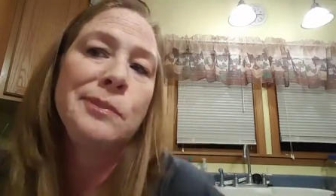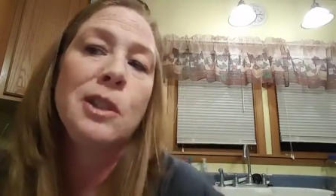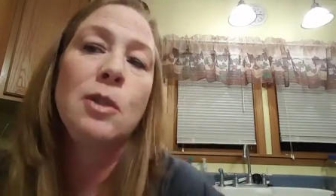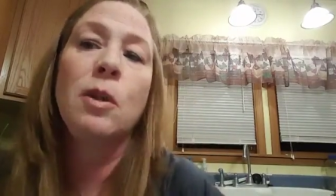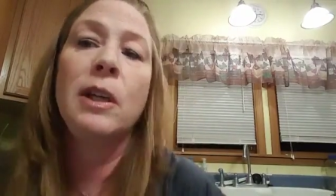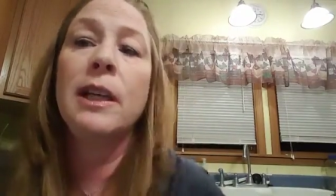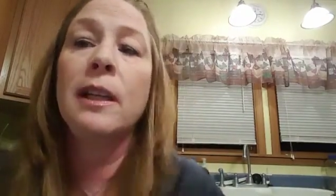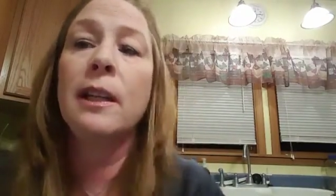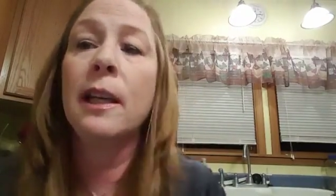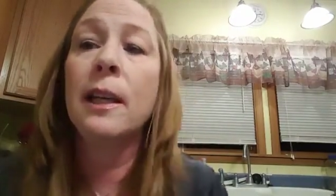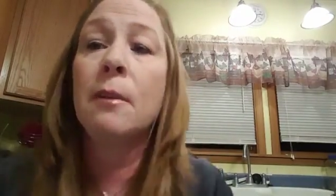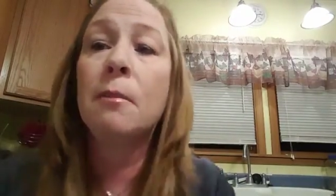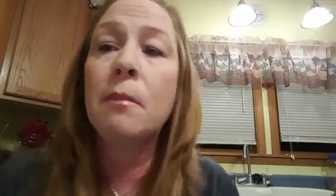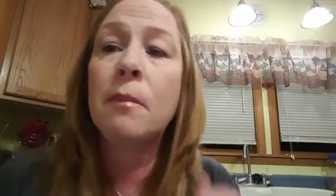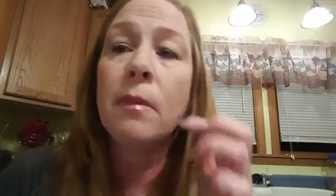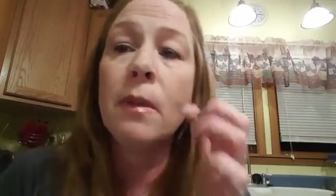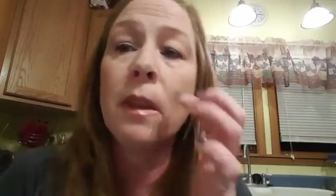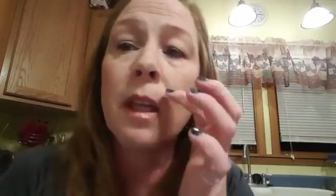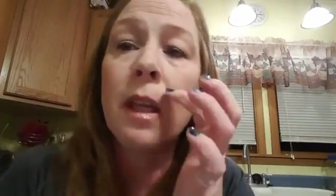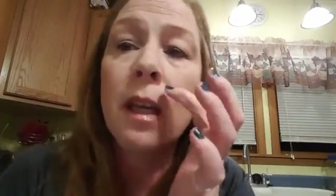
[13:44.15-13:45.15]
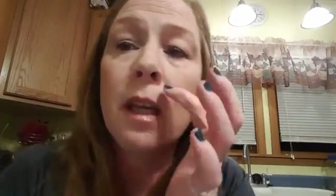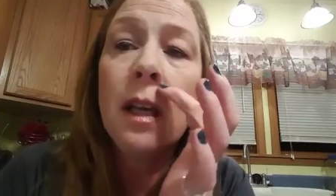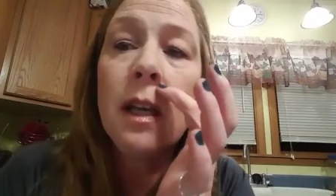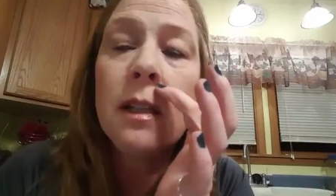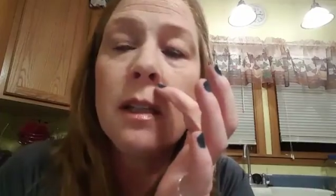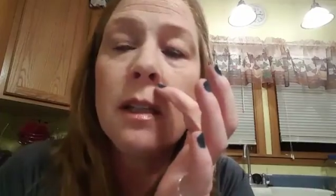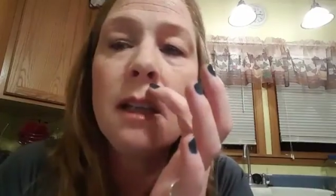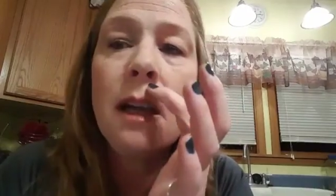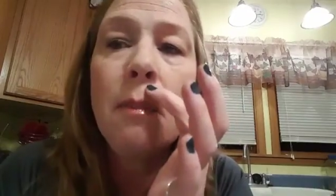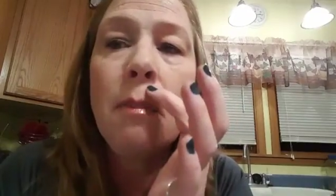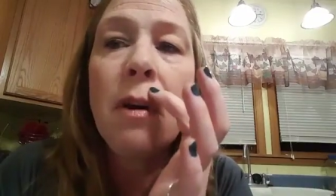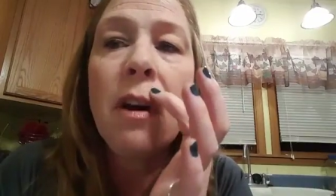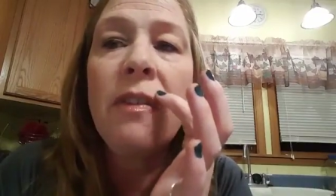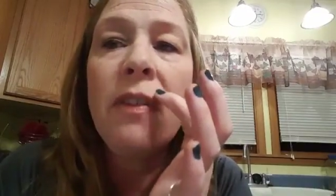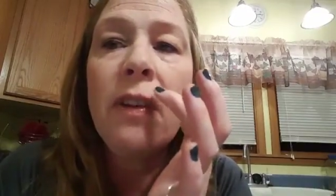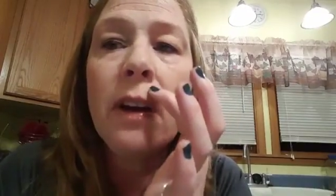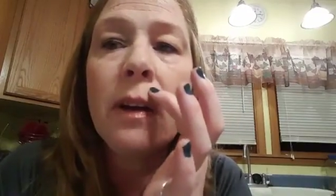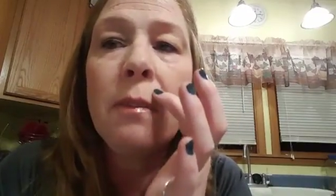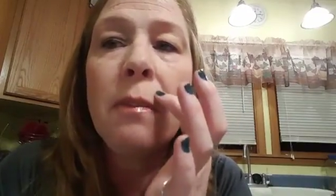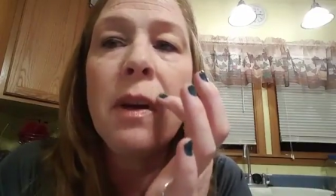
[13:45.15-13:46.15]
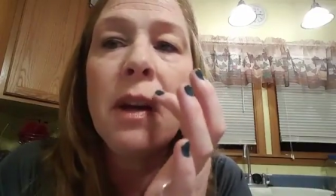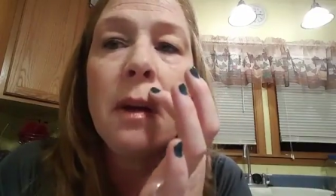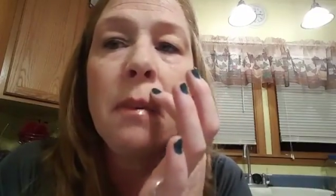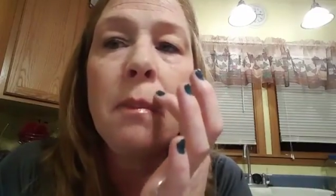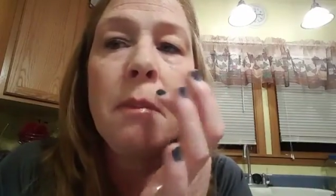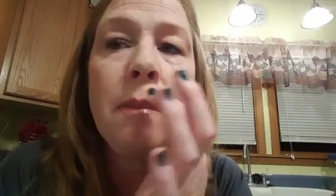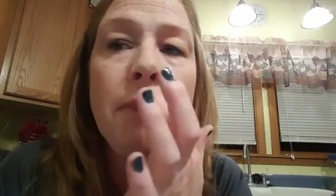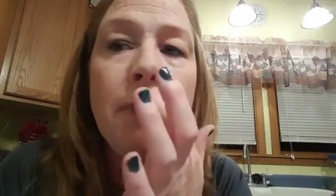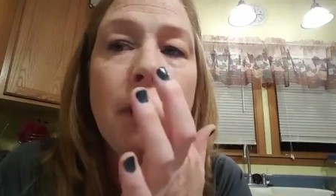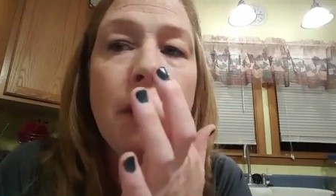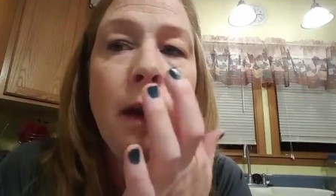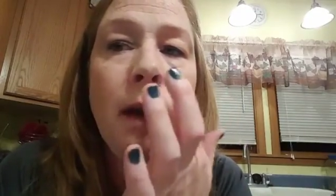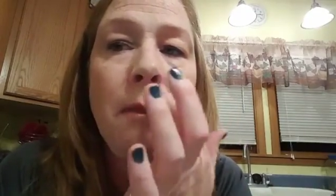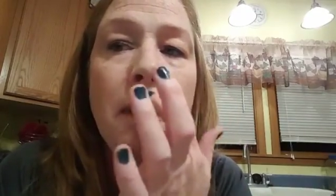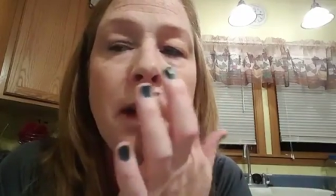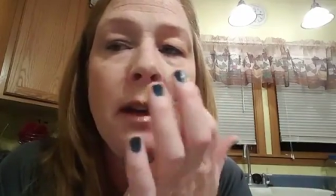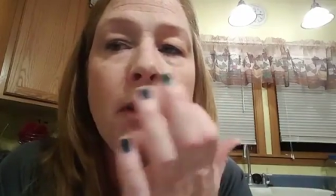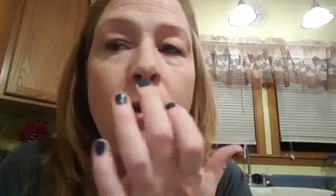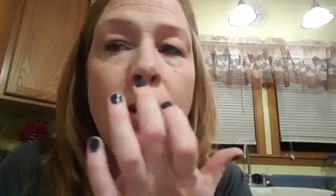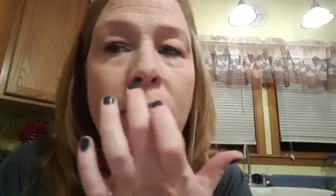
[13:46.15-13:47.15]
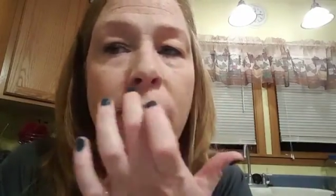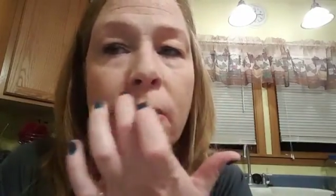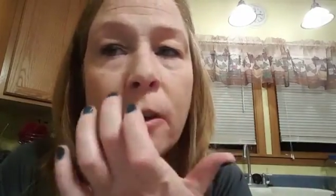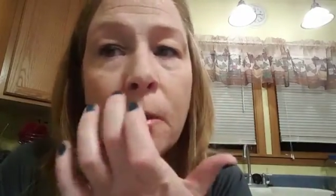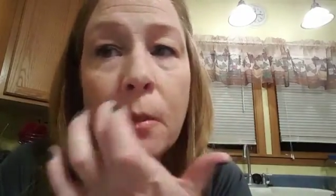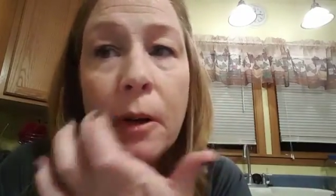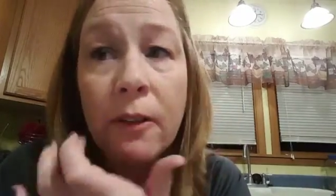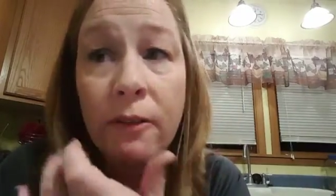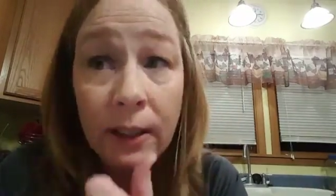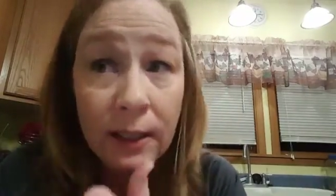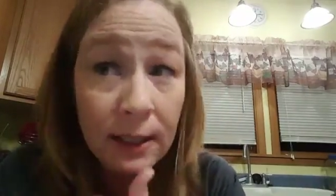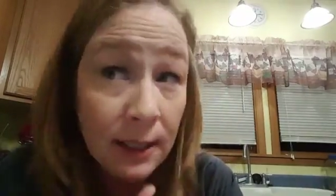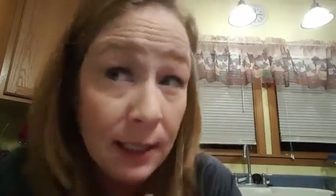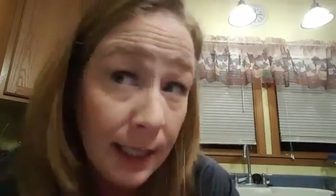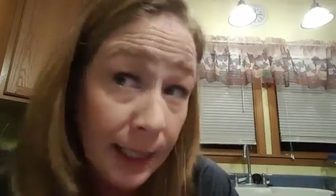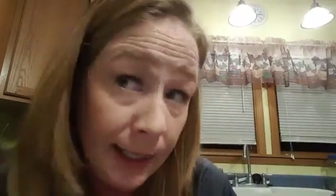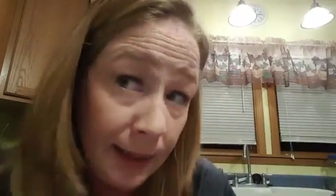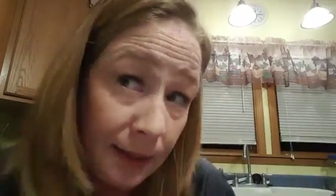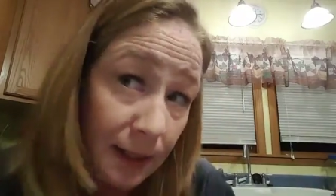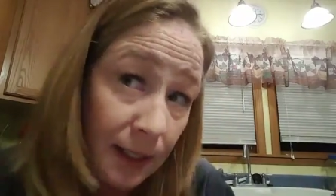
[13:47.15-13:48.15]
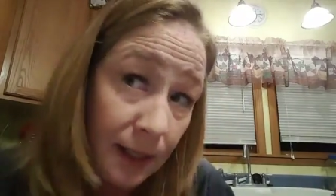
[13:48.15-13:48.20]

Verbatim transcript: What do you think? It's not perfect, but I'm not going for perfect tonight.